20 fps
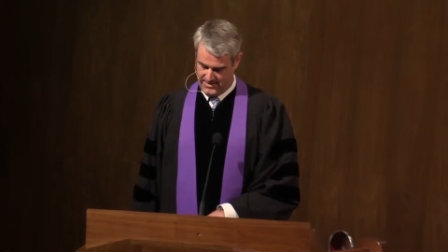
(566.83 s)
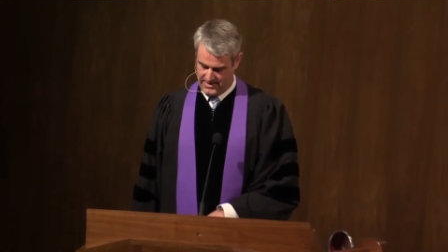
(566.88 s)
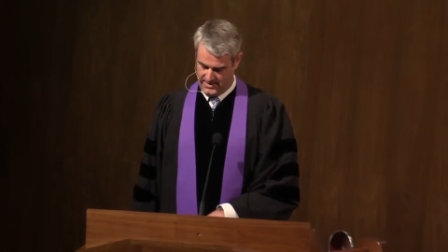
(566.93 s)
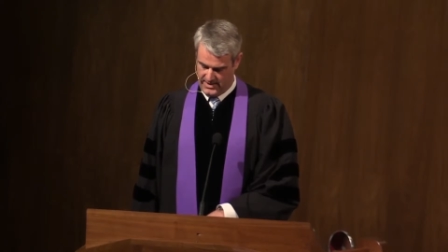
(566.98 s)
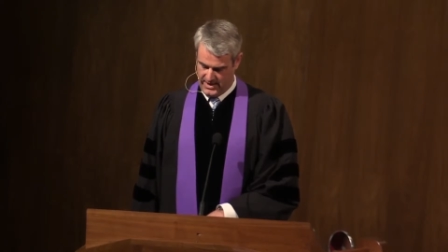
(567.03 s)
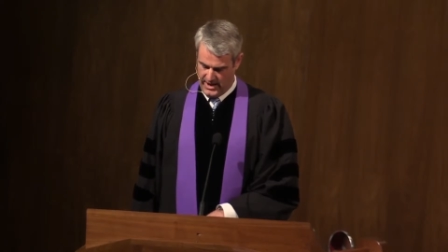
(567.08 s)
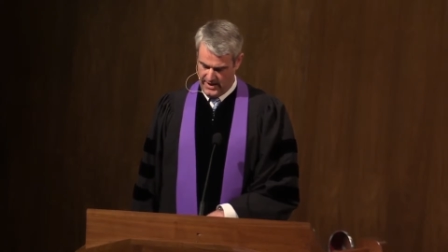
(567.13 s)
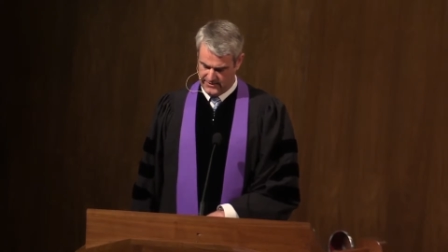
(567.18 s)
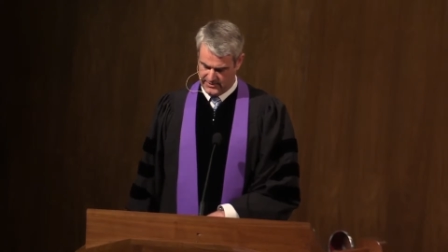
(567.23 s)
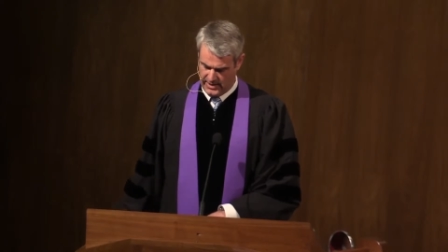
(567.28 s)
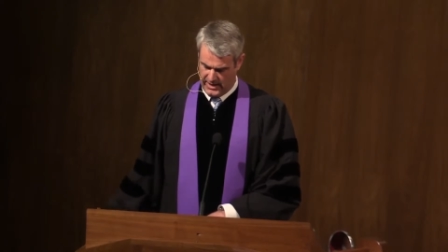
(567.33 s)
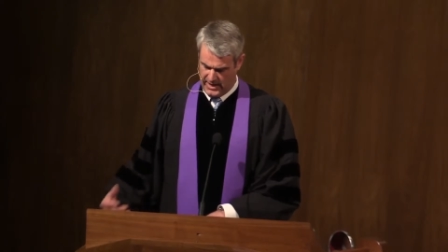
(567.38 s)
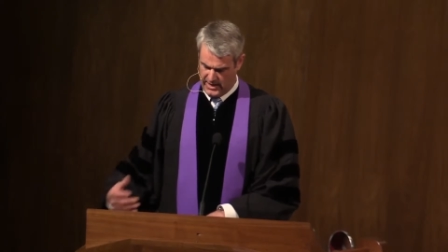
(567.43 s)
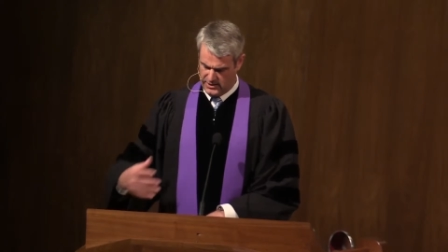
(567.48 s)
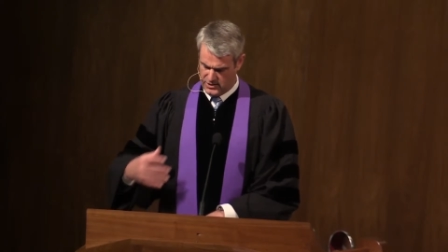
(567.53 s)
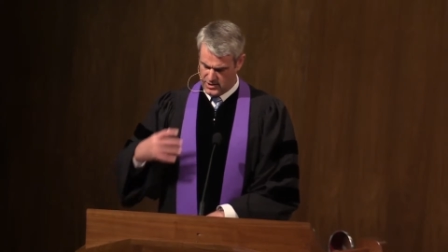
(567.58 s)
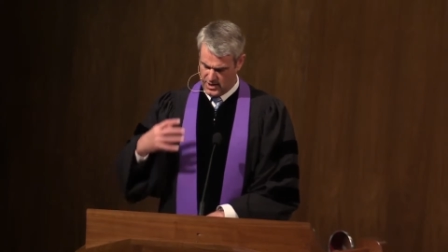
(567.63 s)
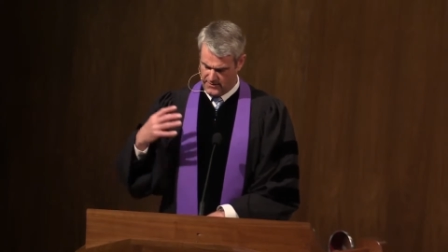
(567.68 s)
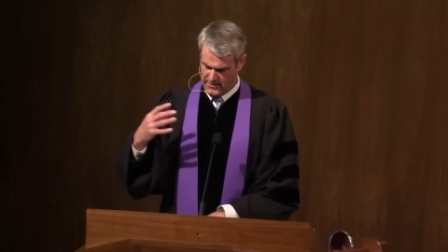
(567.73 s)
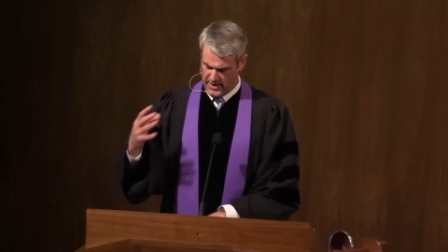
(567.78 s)
gives
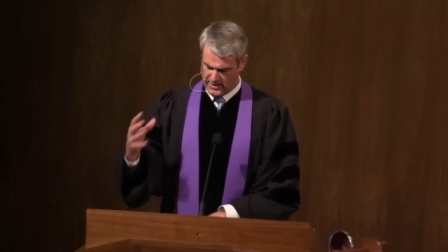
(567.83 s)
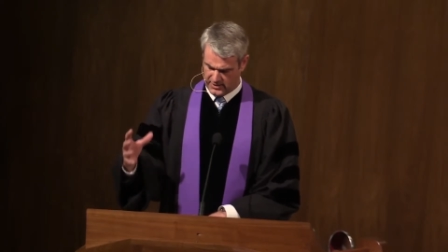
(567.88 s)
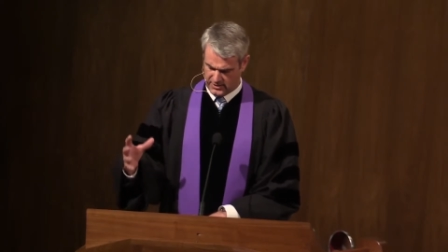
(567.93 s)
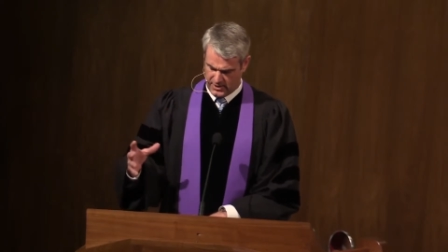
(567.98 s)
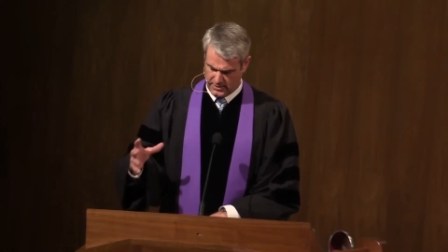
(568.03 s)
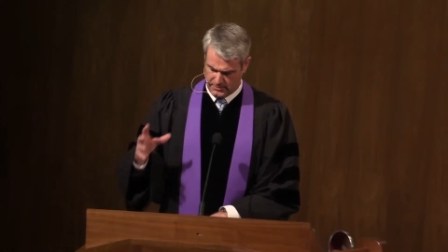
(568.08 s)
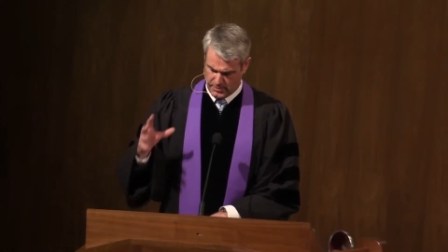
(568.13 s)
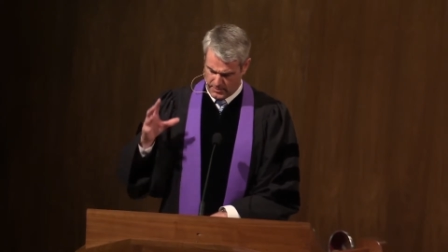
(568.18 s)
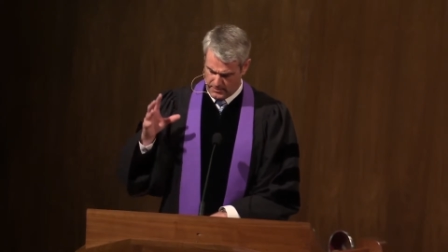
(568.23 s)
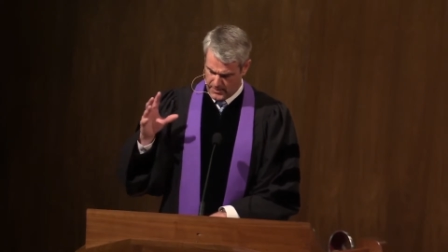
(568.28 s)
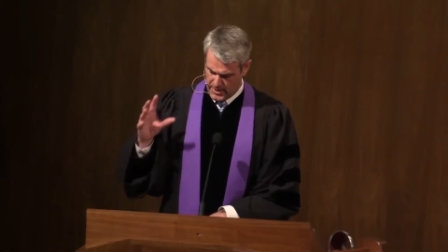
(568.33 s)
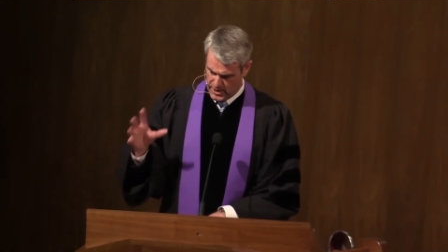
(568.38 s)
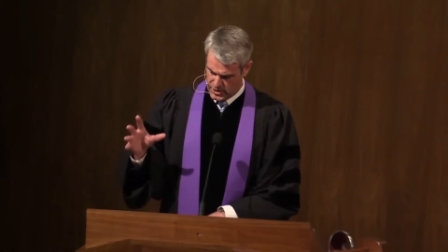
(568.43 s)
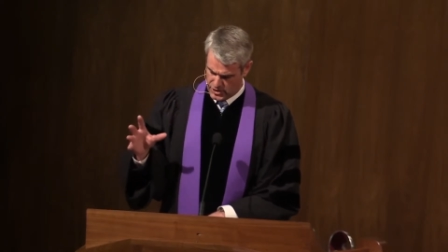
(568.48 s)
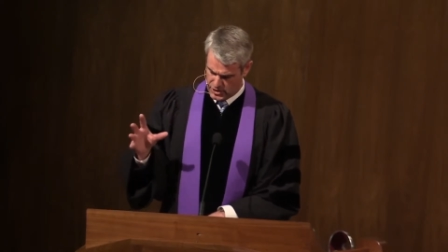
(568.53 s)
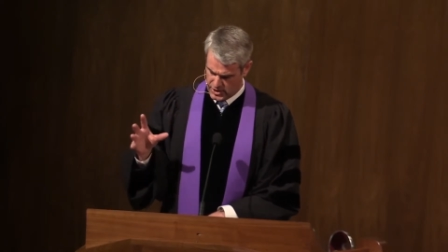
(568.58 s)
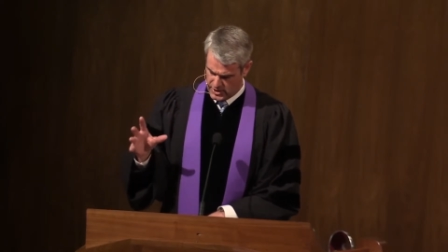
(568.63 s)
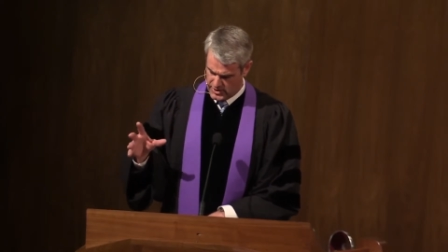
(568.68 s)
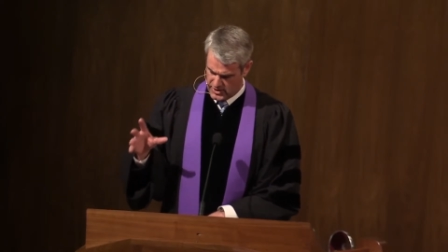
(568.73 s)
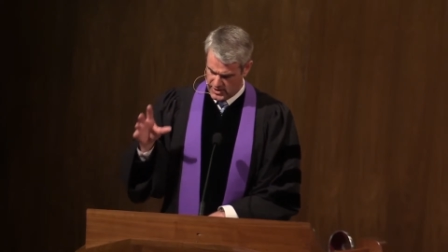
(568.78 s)
each of us the
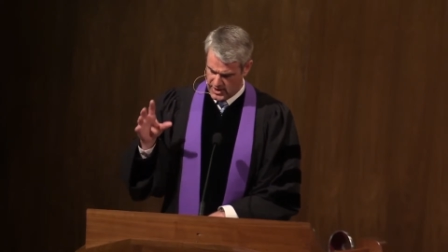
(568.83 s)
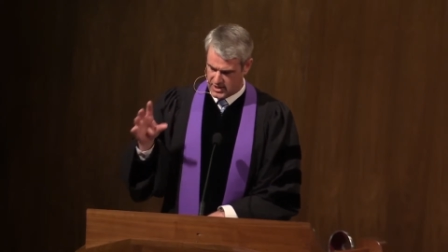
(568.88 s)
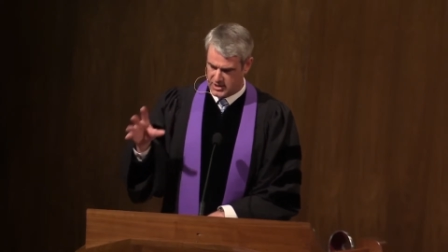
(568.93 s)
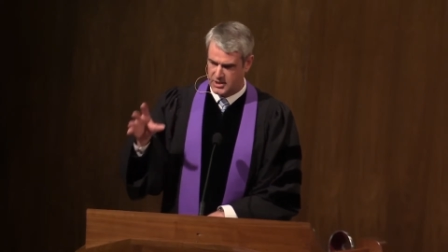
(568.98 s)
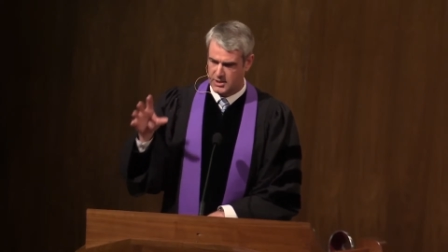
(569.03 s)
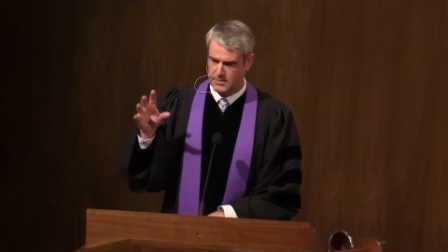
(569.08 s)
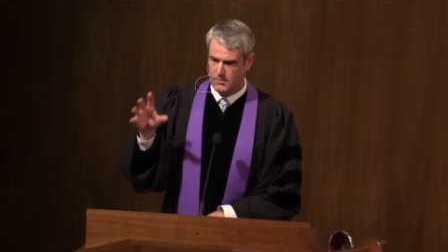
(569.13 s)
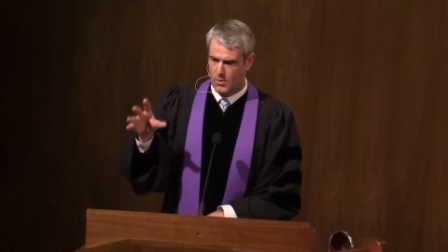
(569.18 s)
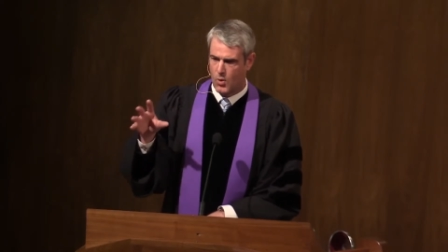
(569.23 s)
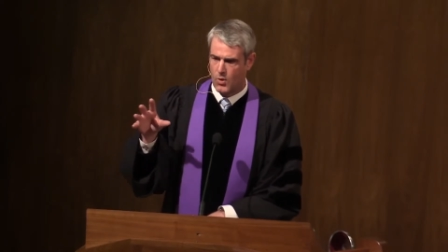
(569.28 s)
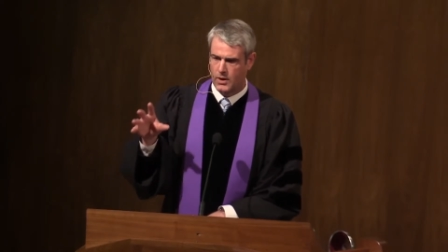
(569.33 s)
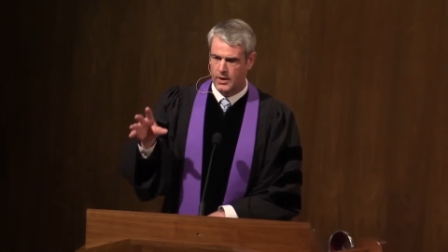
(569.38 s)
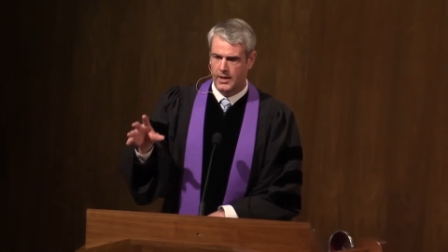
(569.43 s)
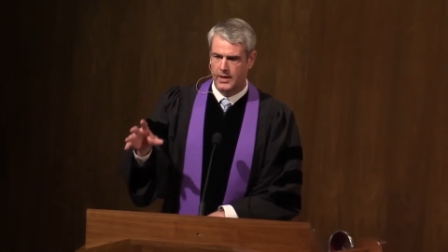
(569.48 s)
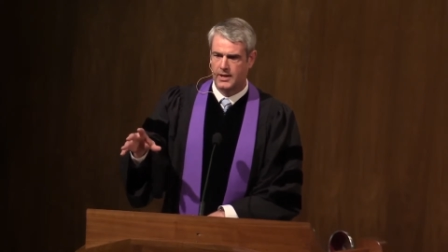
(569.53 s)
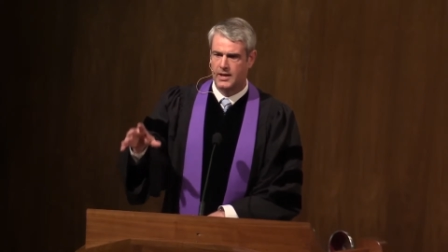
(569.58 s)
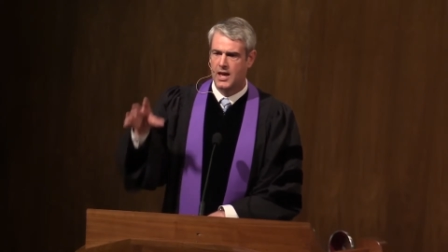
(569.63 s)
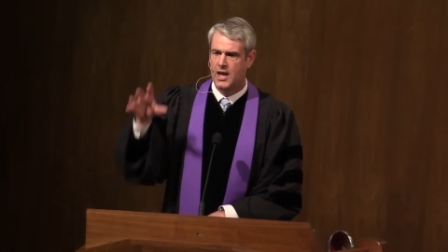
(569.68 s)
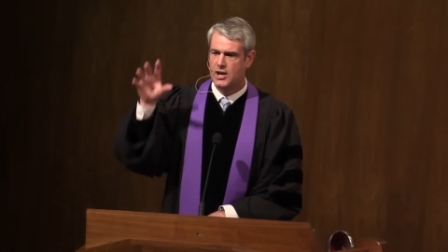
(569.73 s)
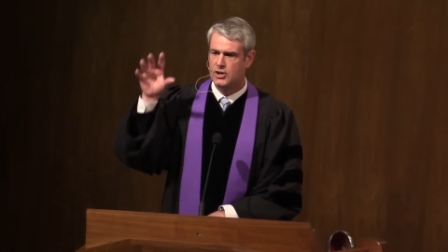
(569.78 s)
permission this
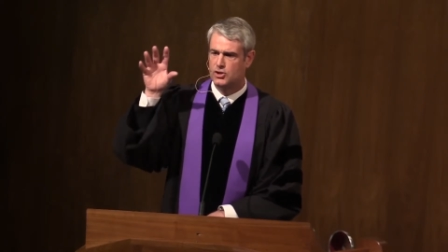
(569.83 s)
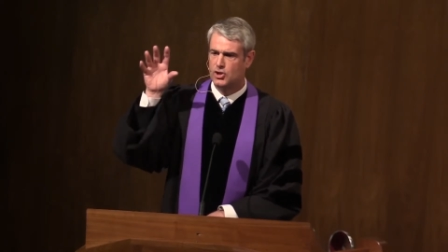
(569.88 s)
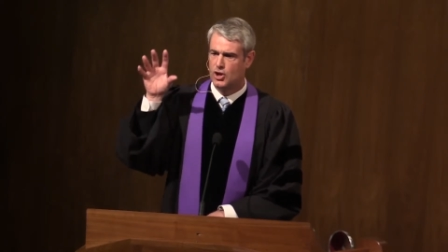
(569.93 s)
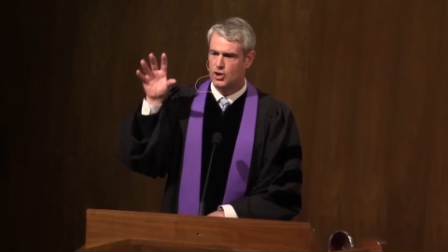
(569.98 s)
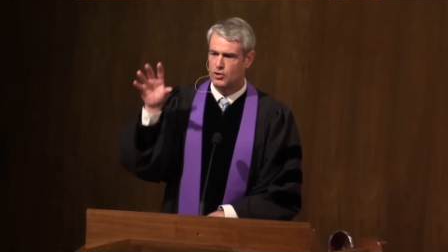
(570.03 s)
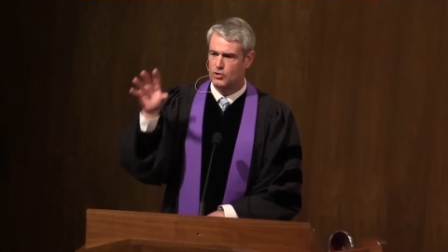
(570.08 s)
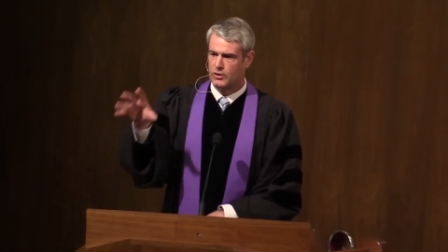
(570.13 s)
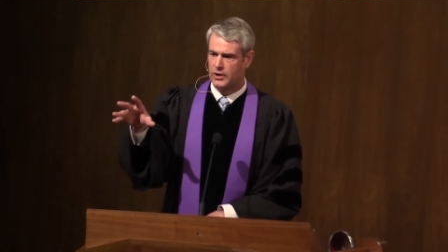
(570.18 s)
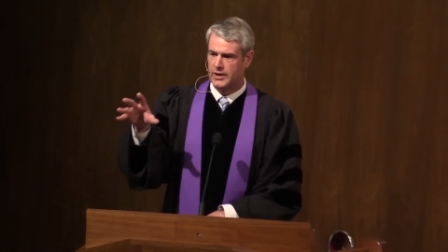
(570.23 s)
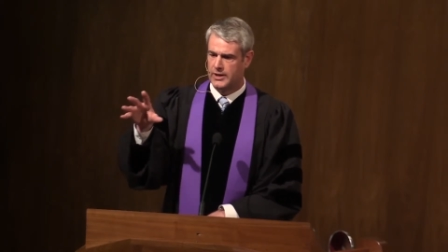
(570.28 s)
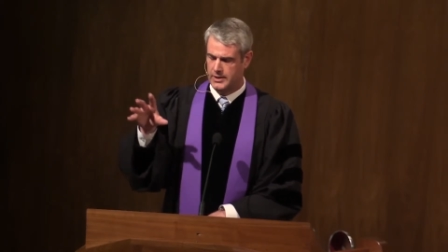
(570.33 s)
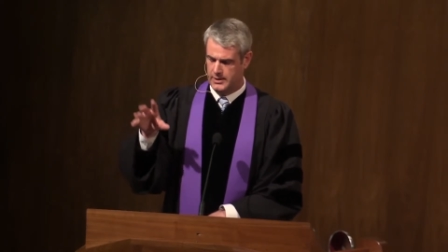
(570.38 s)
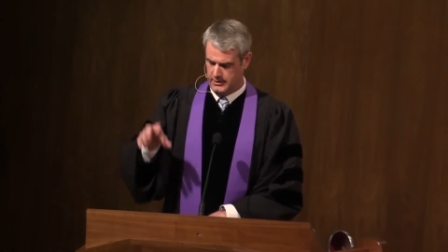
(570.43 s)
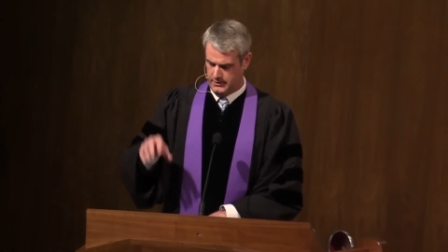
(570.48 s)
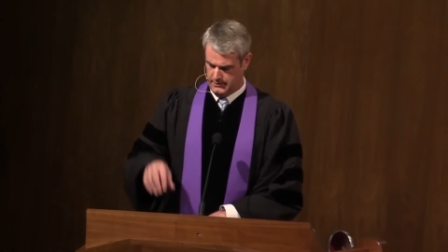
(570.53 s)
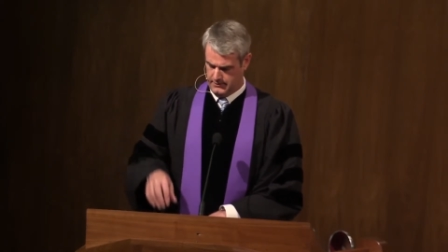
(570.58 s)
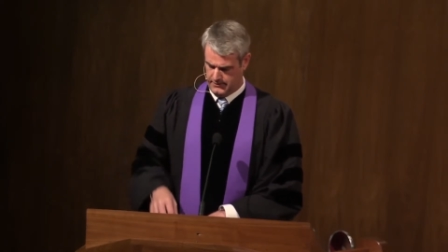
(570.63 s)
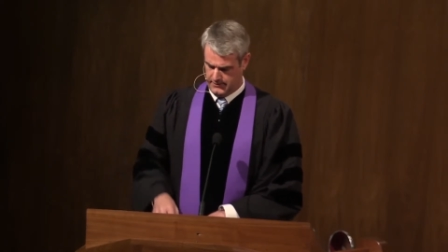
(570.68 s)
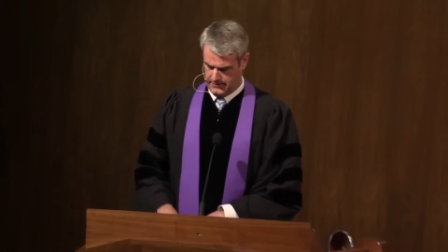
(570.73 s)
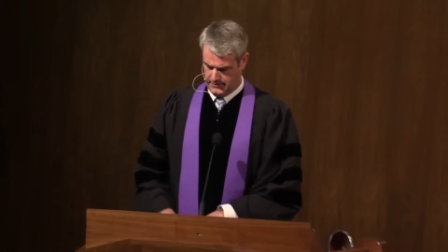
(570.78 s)
morning to grieve.